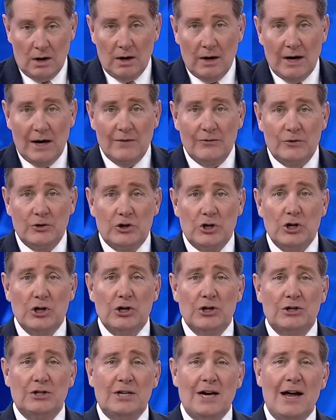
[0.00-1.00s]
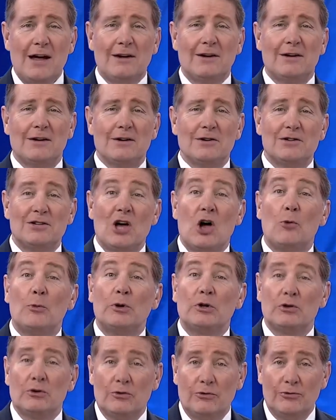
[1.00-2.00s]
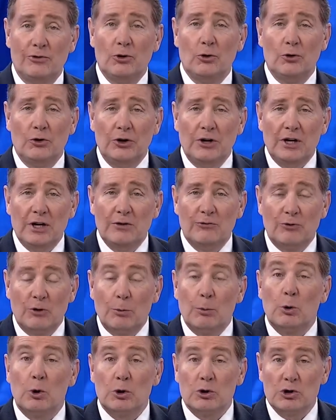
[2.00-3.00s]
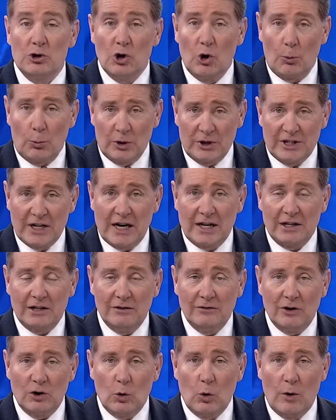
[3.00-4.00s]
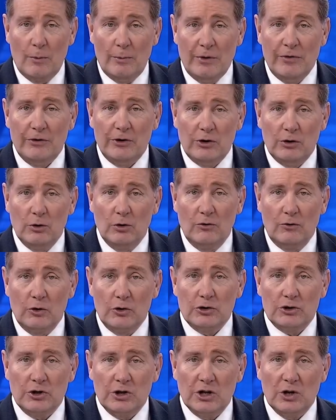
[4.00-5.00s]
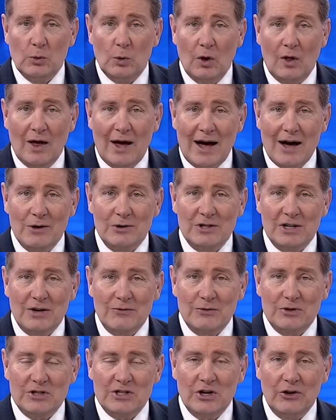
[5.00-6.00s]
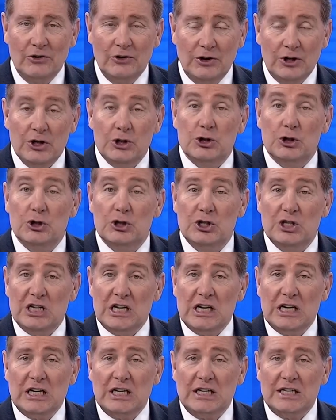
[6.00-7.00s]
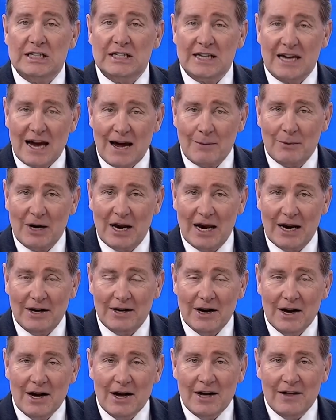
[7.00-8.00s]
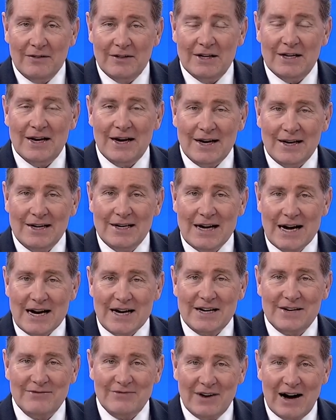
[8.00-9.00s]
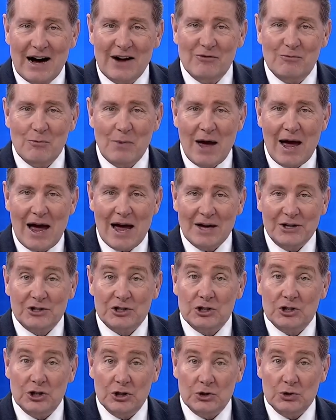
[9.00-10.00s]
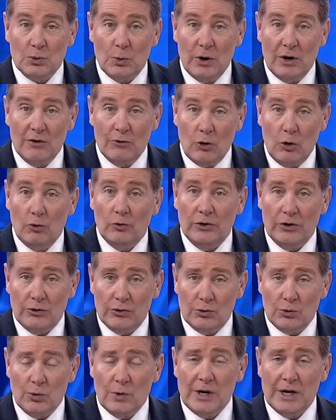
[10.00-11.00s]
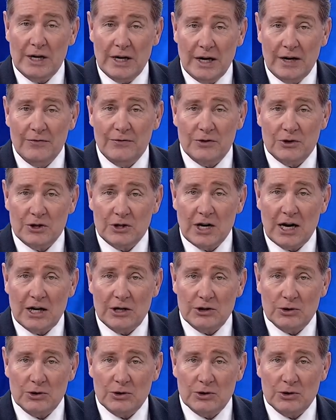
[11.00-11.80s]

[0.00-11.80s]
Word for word: And Virginia Tech is helping to fill the need for personal protective equipment. The university will house a facility to decontaminate the N95 masks. It's one of only three in the state.